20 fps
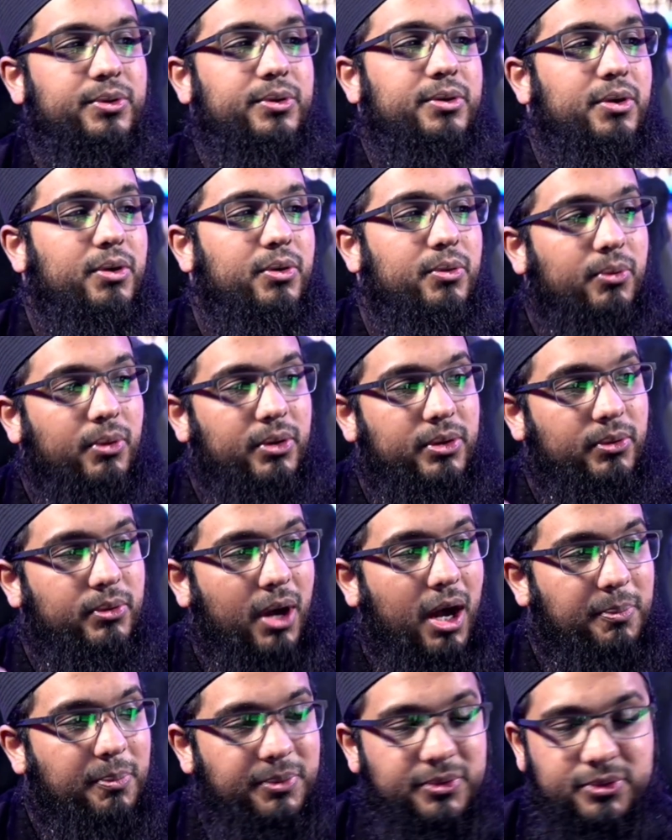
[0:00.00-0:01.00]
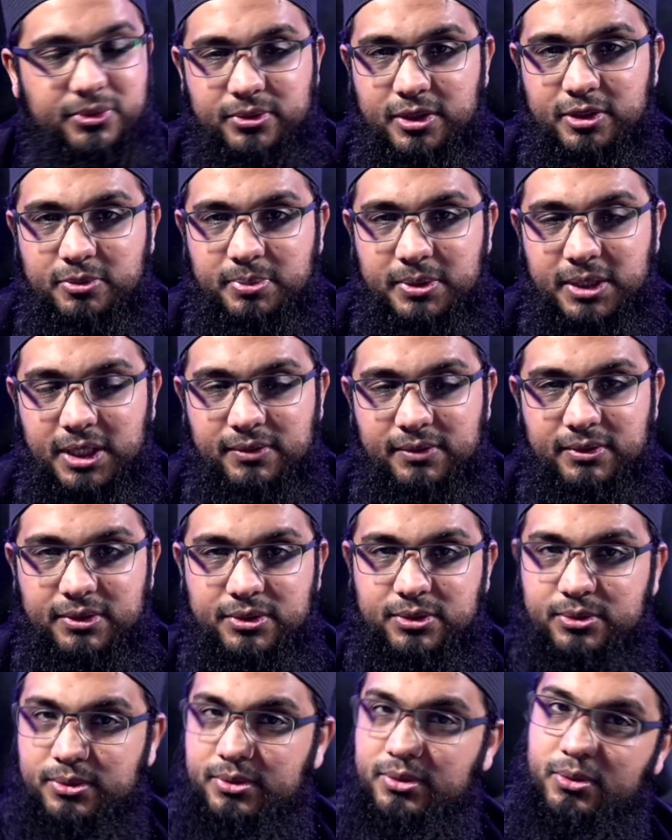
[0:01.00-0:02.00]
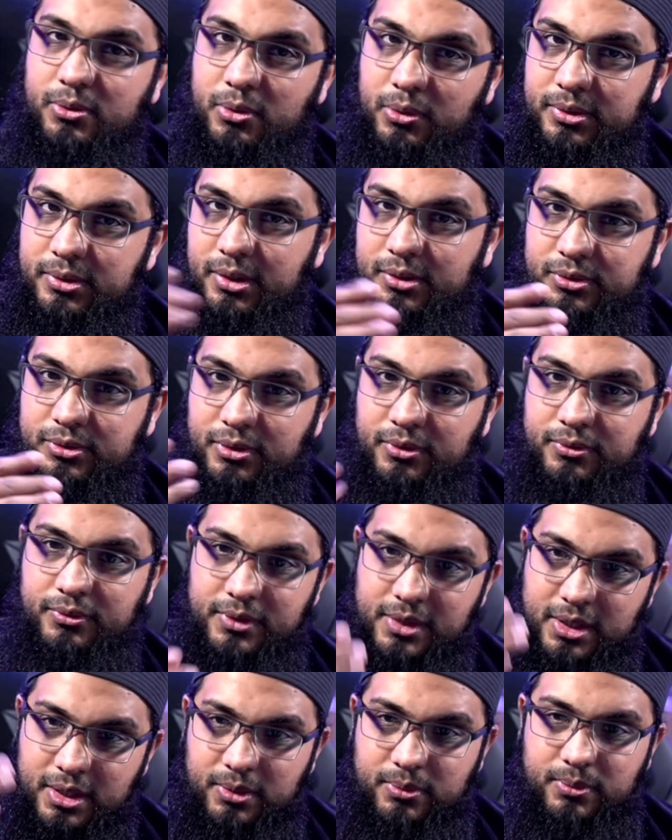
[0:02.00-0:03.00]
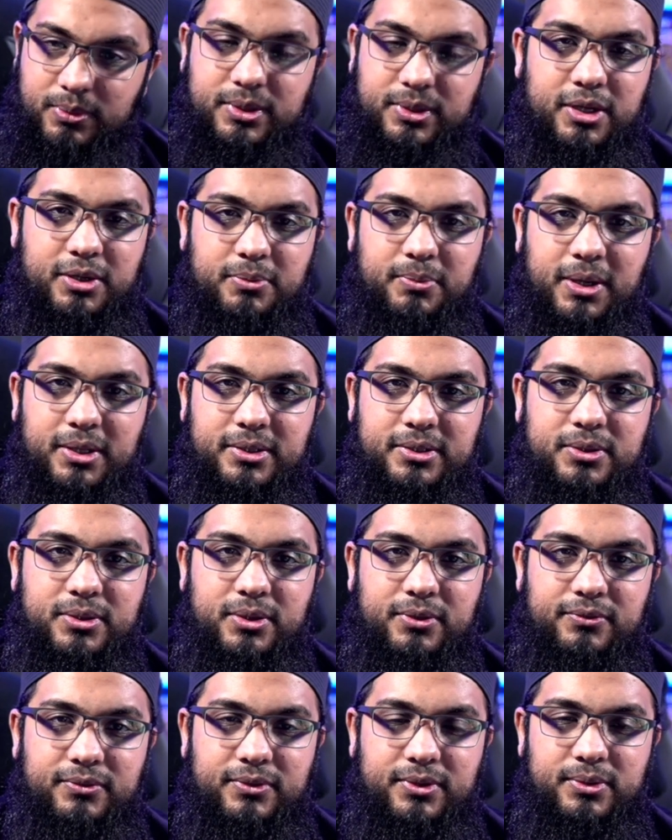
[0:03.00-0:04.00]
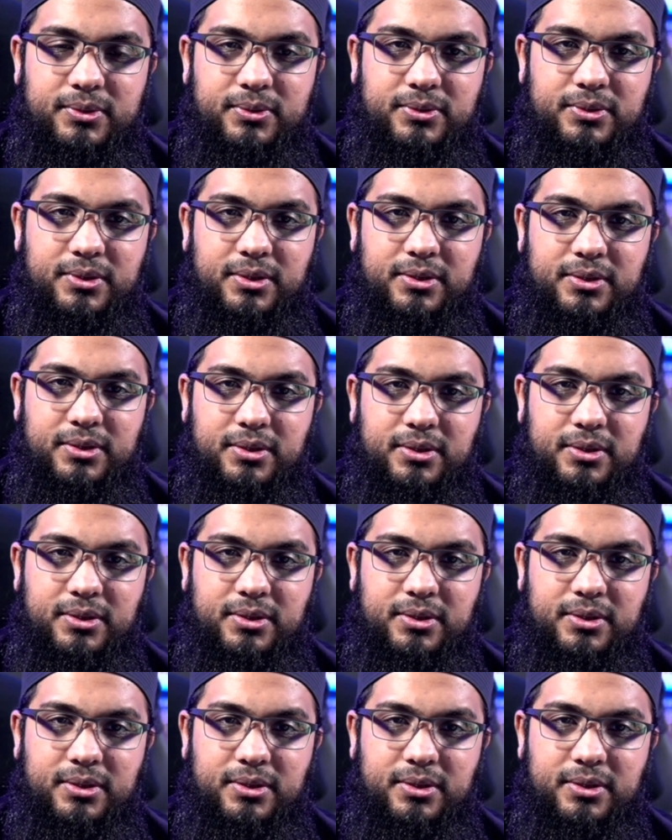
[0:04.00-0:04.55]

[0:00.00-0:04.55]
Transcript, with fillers: so what, what, happens to these believers in the context of when they're reminded of you know the,